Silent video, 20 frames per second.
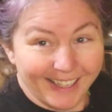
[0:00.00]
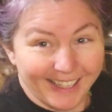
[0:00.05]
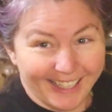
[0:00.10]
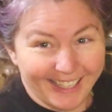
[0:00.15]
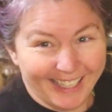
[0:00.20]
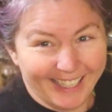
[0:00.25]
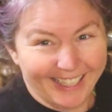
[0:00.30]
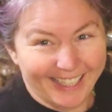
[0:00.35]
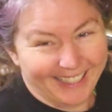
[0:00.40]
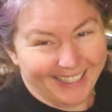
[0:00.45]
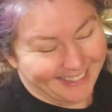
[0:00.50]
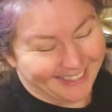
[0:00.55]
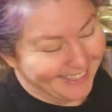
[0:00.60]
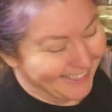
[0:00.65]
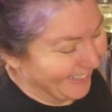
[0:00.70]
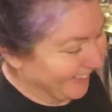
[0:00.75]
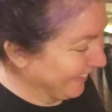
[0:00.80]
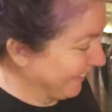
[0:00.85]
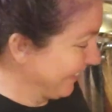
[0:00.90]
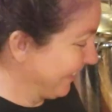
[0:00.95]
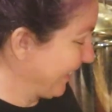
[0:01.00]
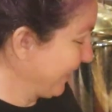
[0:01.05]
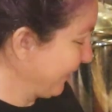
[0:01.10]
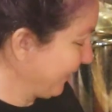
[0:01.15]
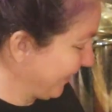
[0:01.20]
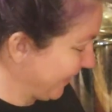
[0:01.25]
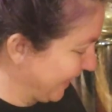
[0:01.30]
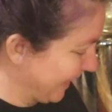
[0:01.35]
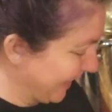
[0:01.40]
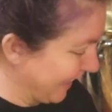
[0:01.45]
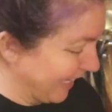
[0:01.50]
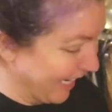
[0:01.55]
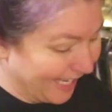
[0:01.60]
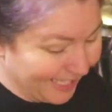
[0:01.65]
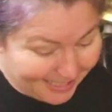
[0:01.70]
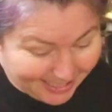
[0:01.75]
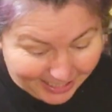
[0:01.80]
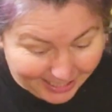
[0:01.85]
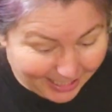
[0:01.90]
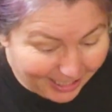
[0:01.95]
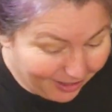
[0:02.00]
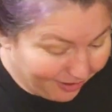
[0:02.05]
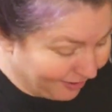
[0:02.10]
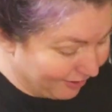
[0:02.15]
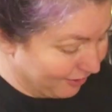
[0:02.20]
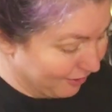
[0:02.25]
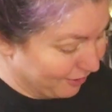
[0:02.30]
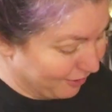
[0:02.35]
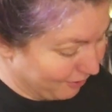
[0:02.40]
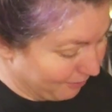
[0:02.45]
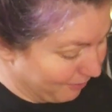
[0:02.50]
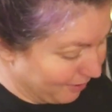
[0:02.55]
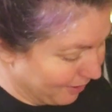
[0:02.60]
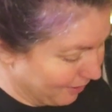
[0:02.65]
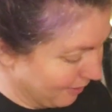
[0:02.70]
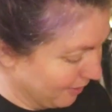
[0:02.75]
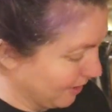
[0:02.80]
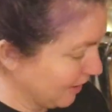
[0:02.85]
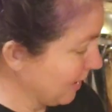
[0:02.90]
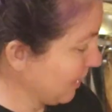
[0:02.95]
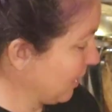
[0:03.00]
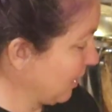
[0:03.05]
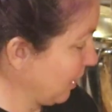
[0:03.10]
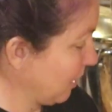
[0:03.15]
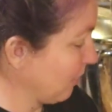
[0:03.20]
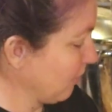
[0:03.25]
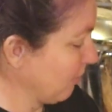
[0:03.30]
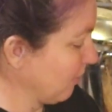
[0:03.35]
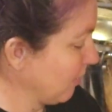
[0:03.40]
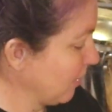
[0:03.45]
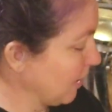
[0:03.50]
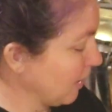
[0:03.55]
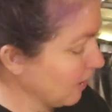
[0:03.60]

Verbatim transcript: so hopefully the cats take care of those squirrels too.